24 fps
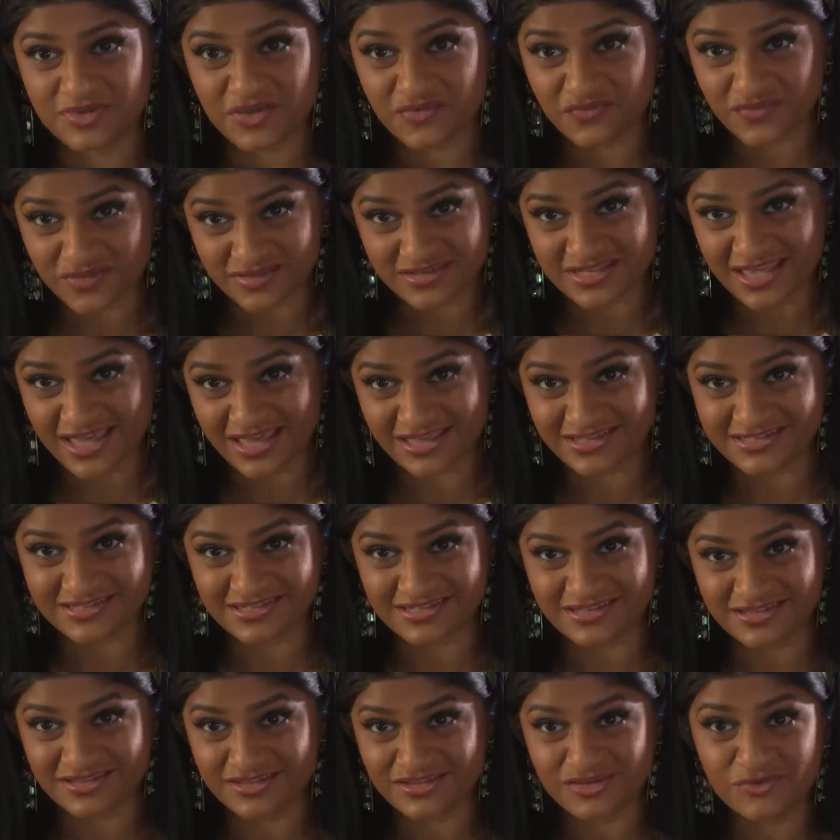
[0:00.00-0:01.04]
If it did,
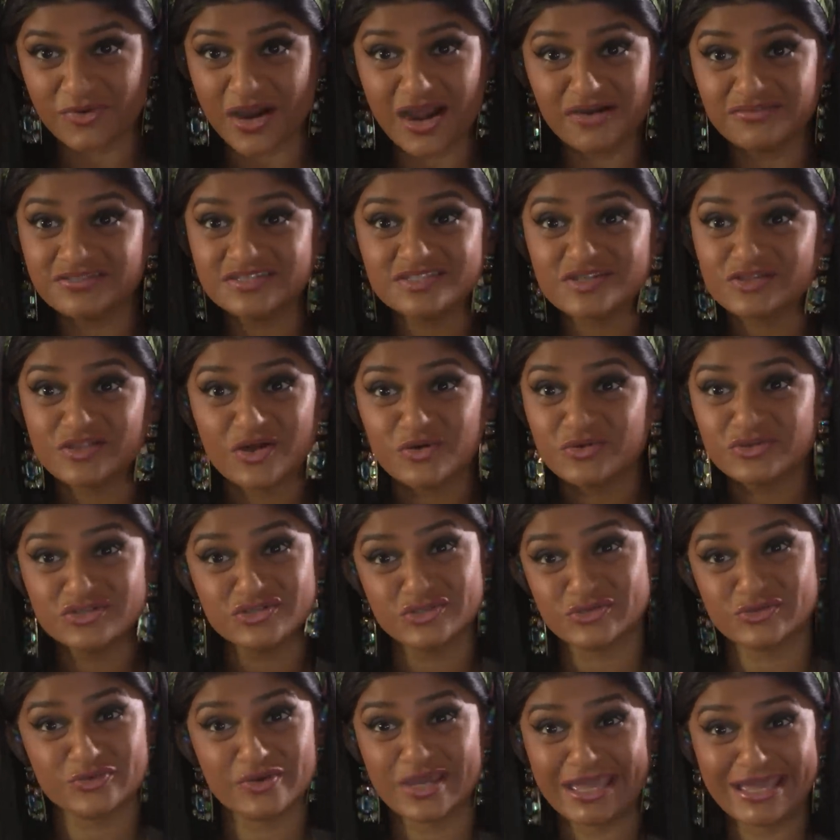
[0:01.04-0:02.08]
you are as close
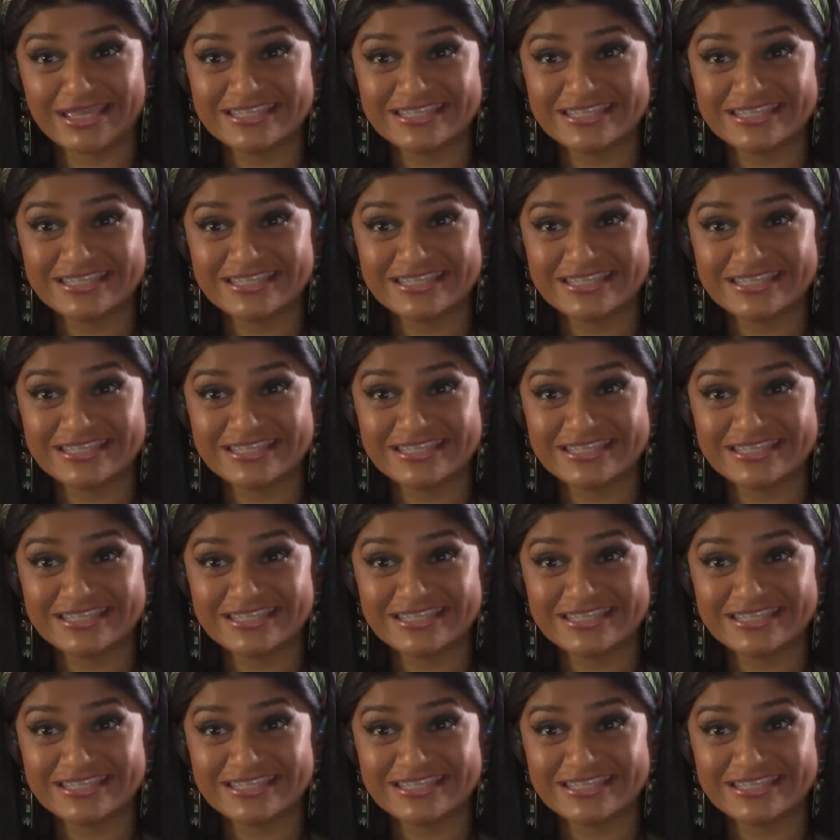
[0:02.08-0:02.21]
to it